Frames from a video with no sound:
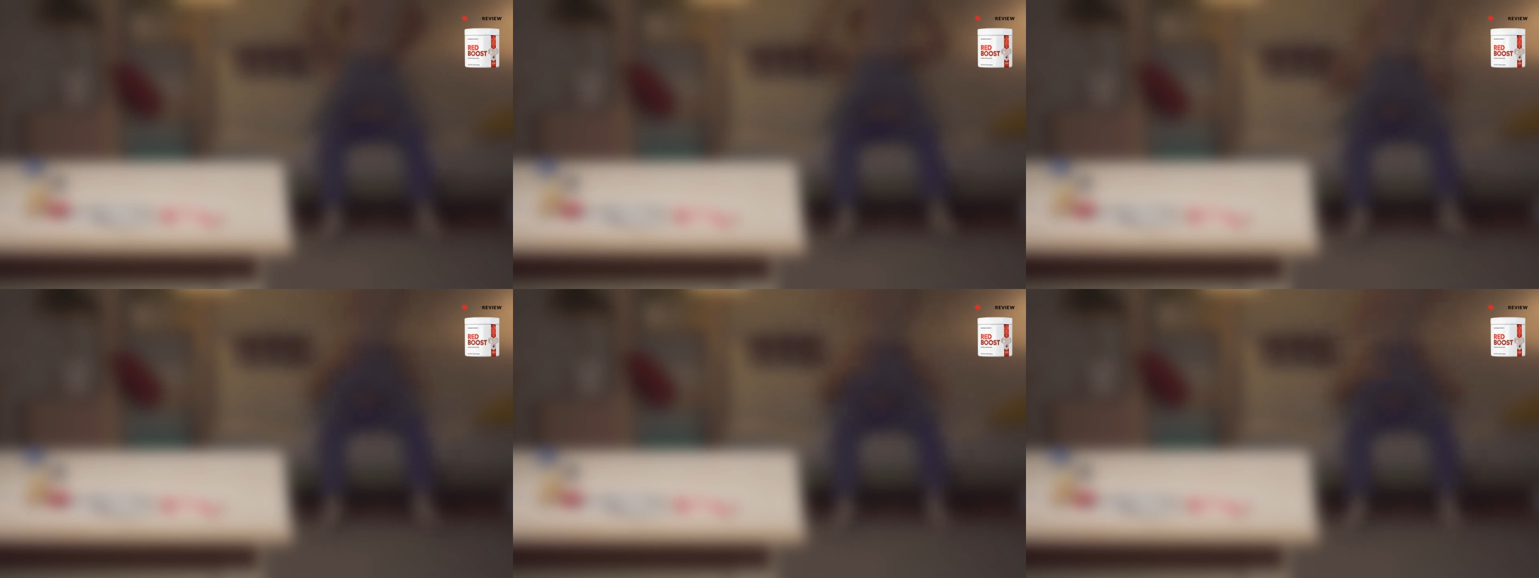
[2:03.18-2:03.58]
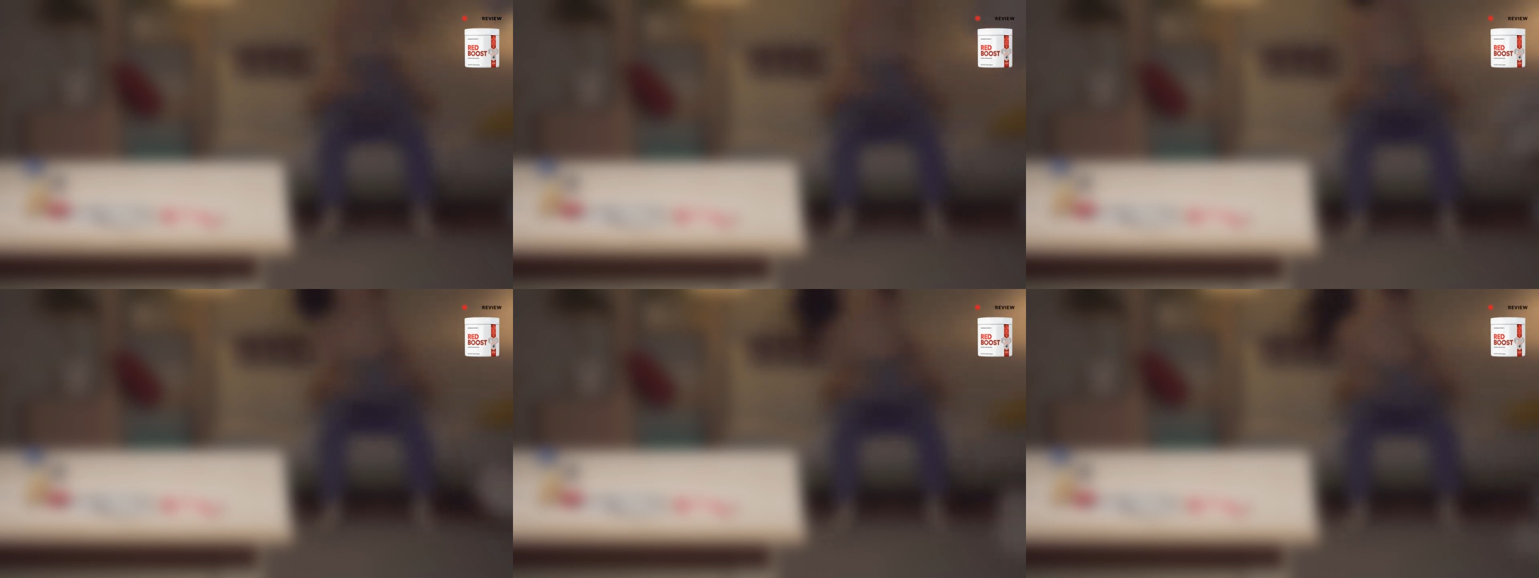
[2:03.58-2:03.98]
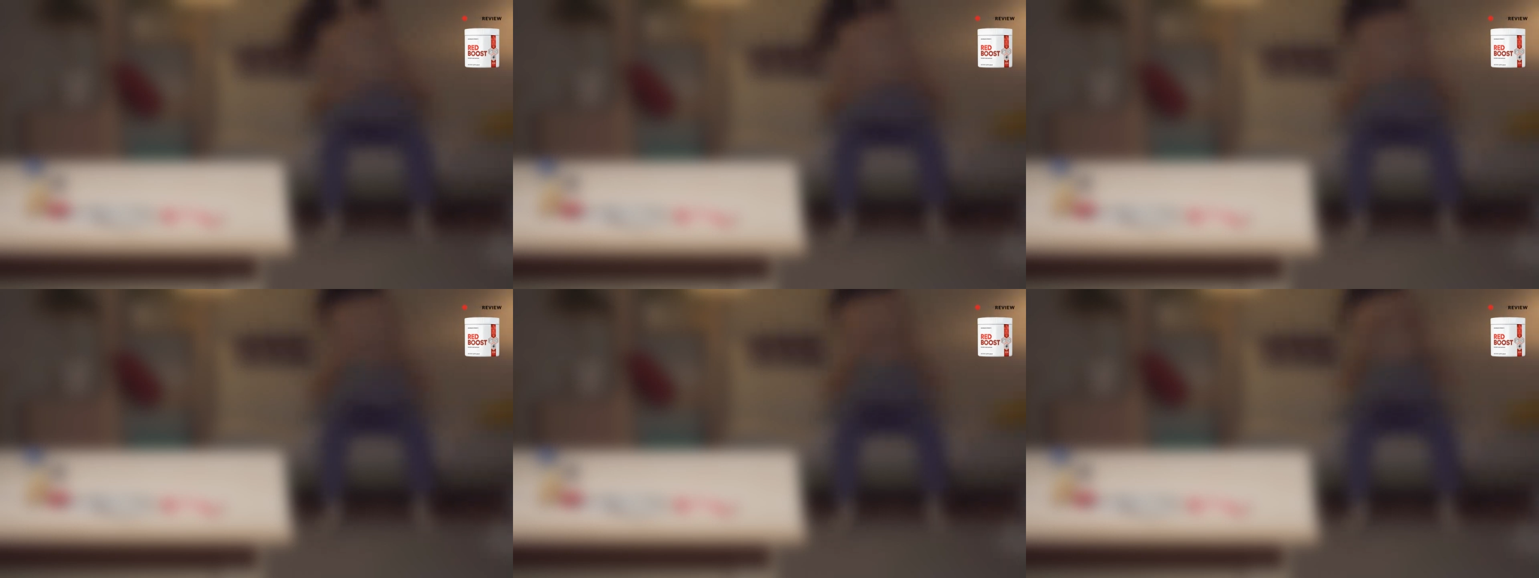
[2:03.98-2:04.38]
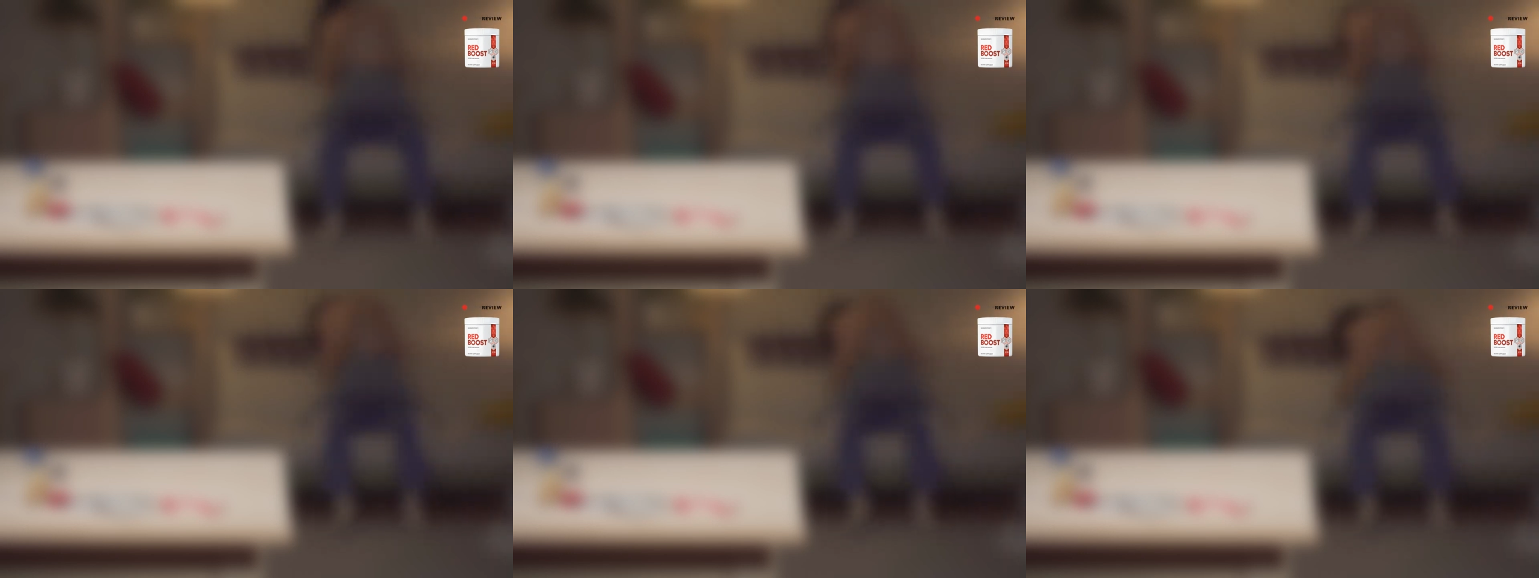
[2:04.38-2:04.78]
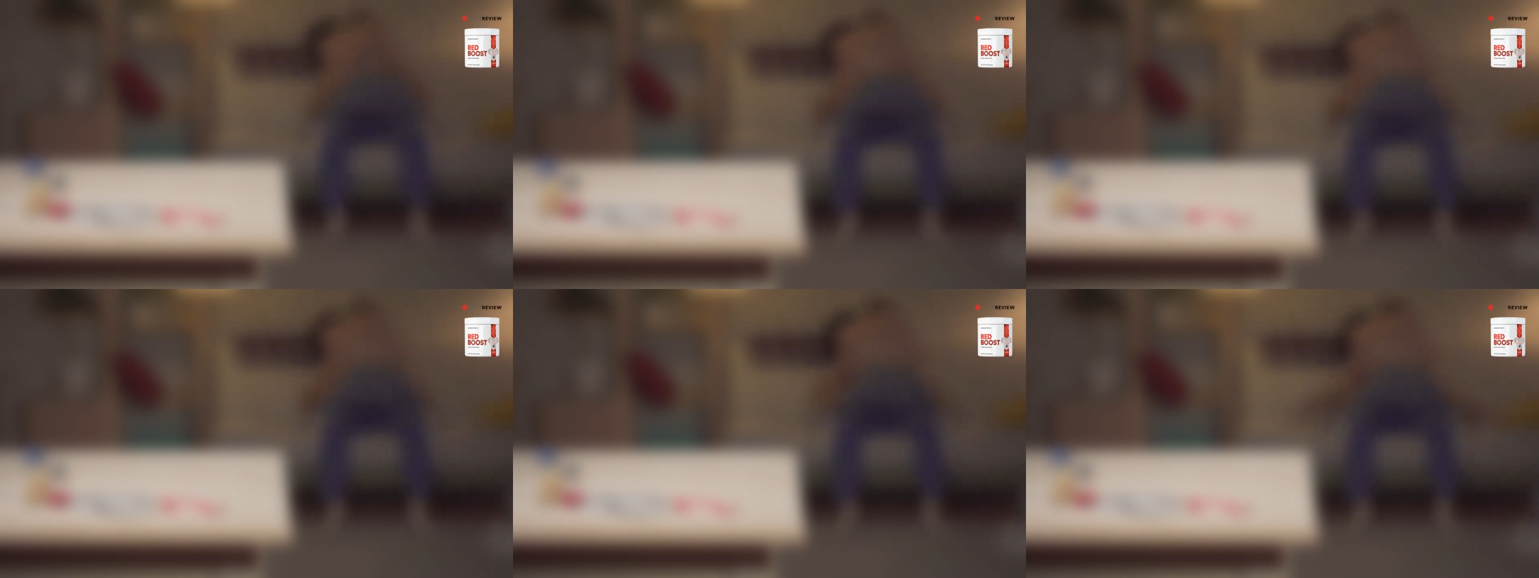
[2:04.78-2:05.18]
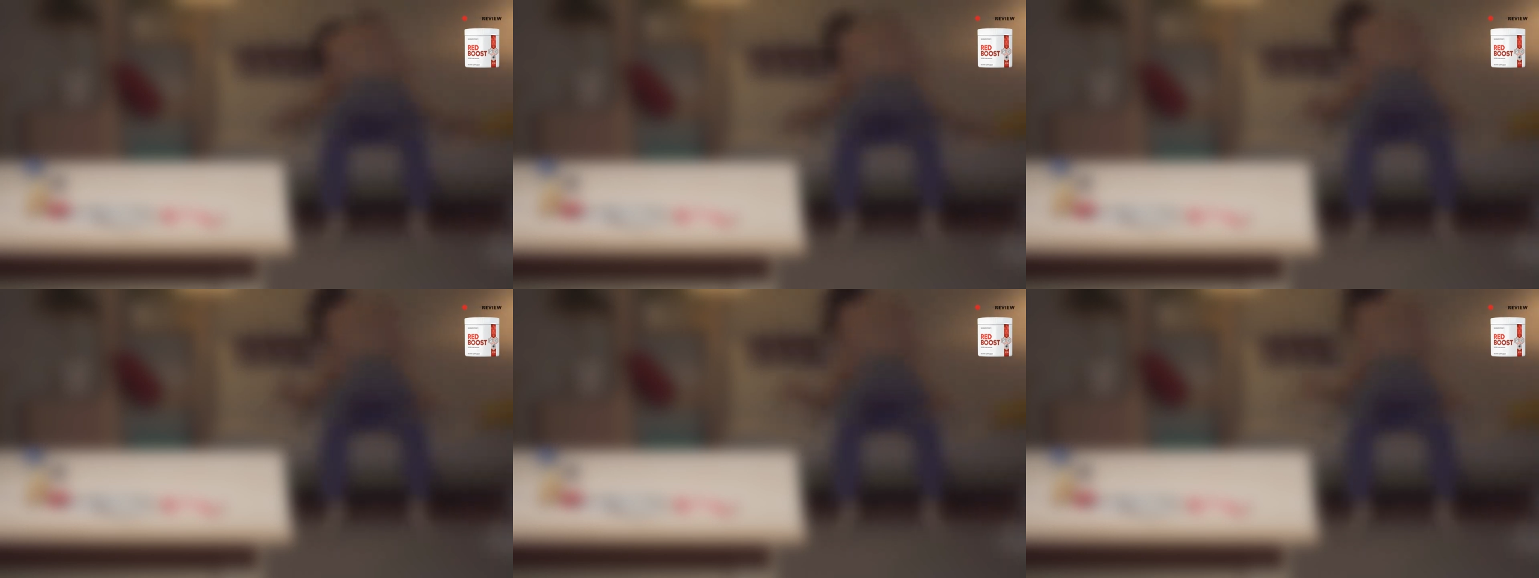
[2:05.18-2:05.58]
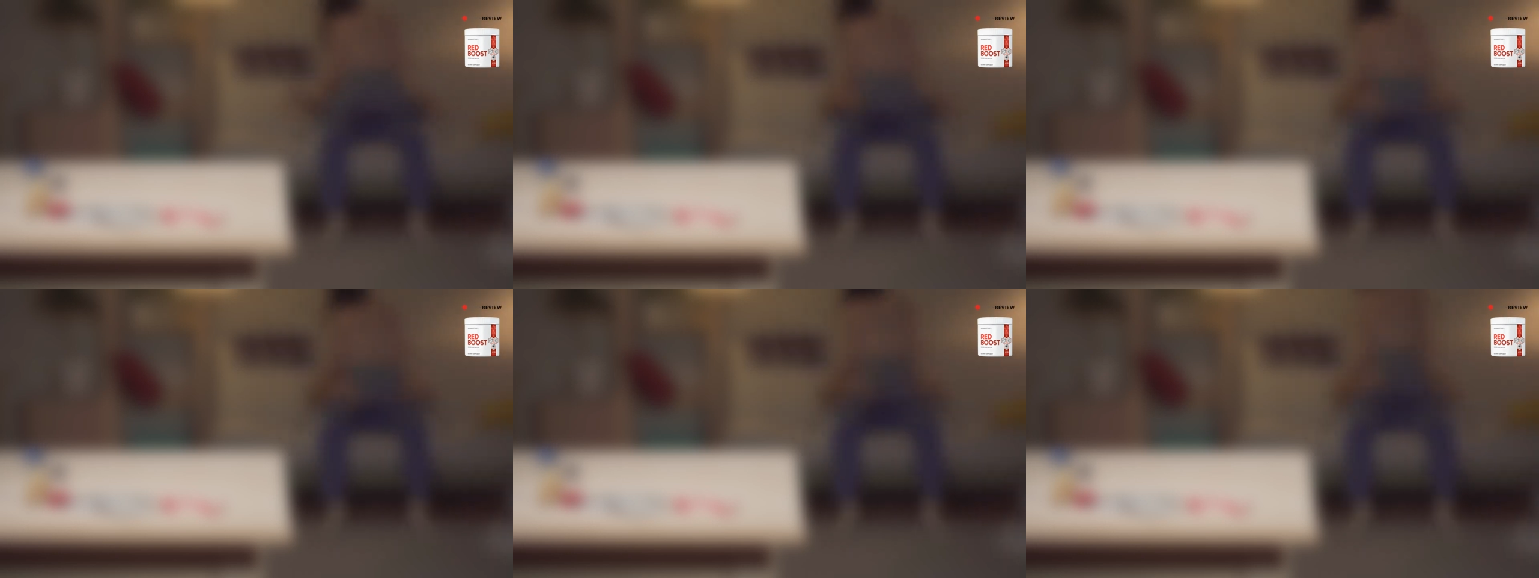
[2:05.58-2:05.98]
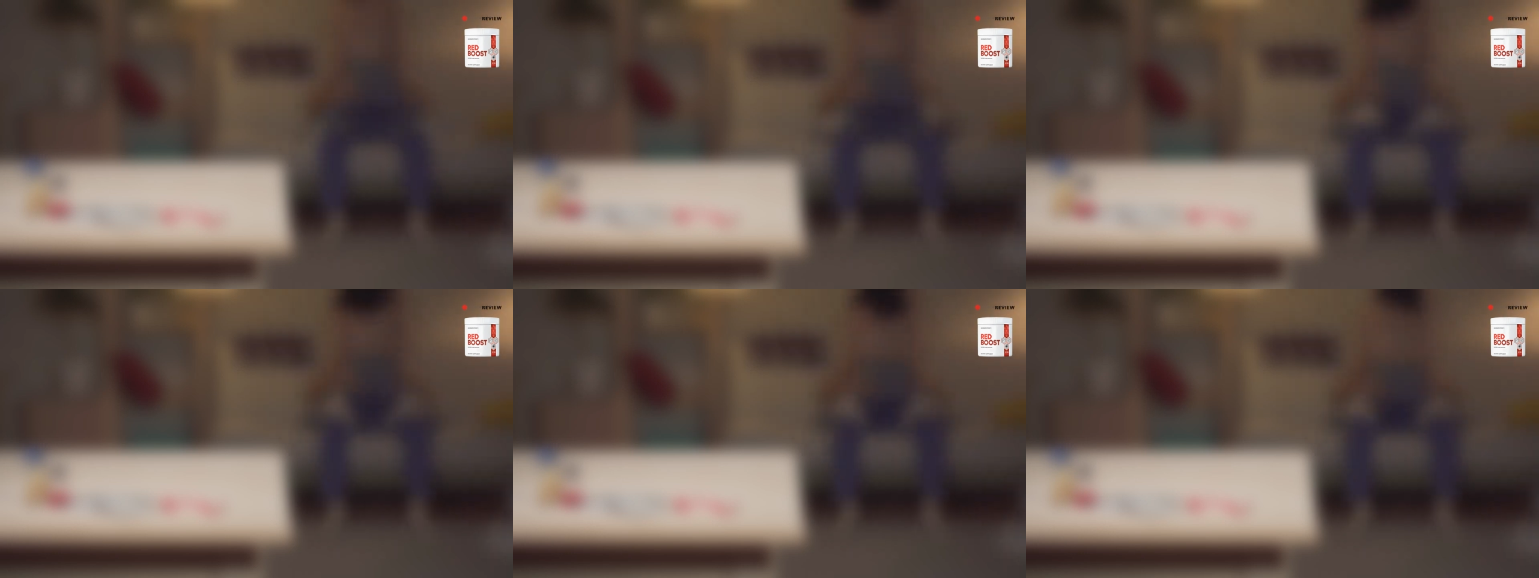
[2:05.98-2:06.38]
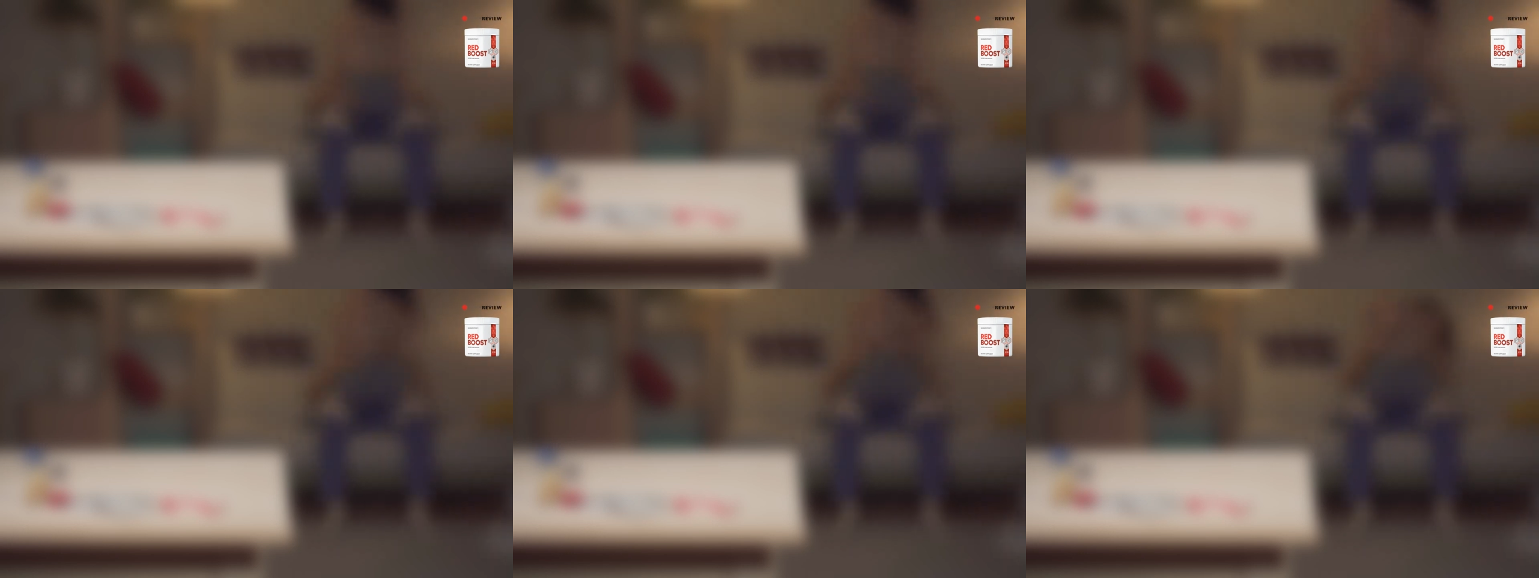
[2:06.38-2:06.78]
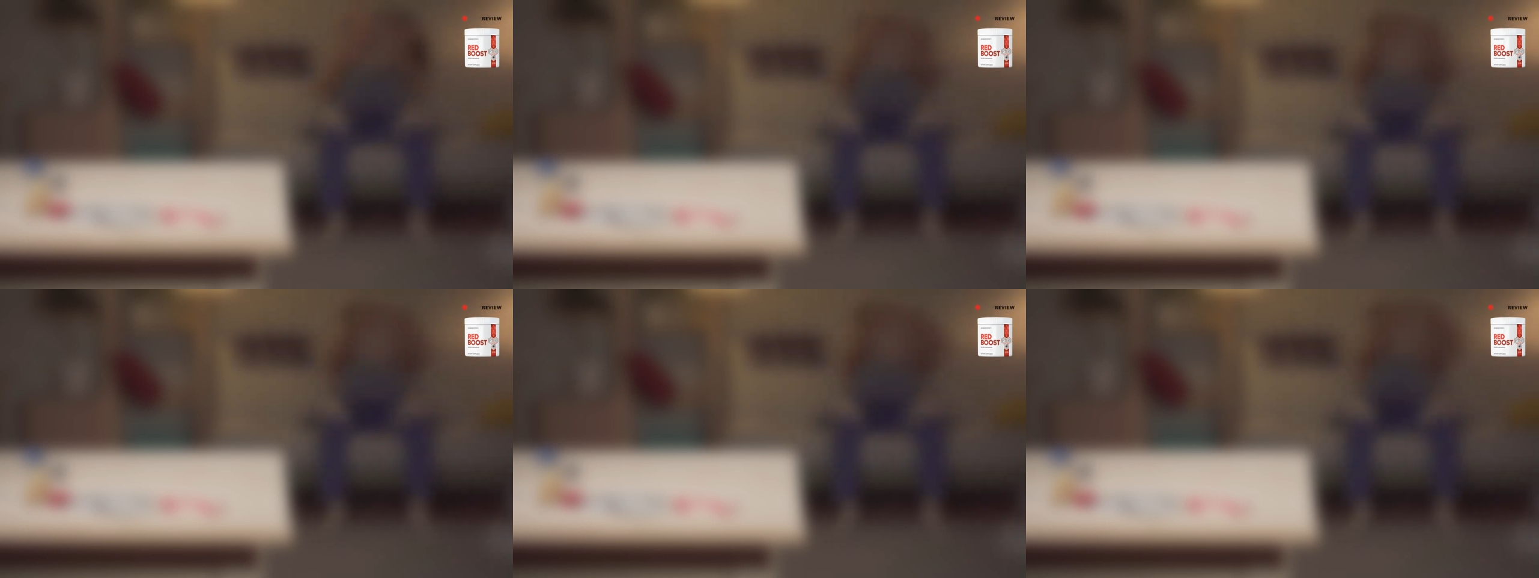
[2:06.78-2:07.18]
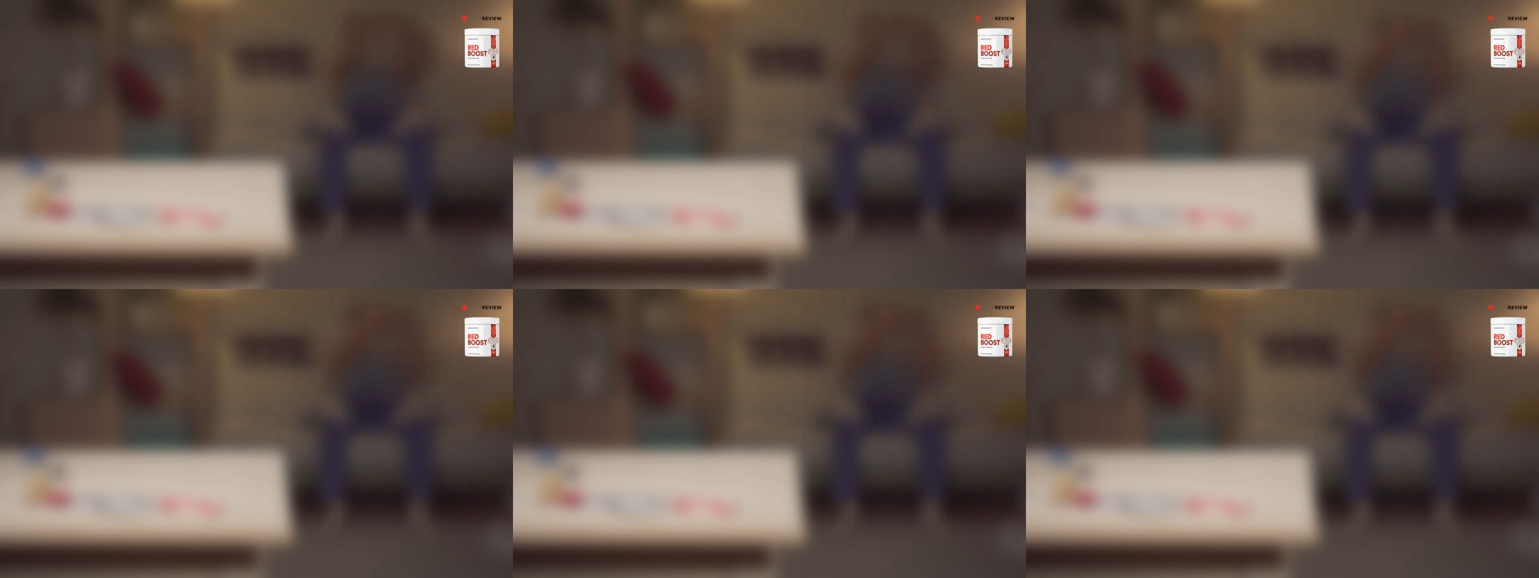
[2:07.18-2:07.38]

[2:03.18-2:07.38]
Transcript: No face is visible, so there are no lips to read.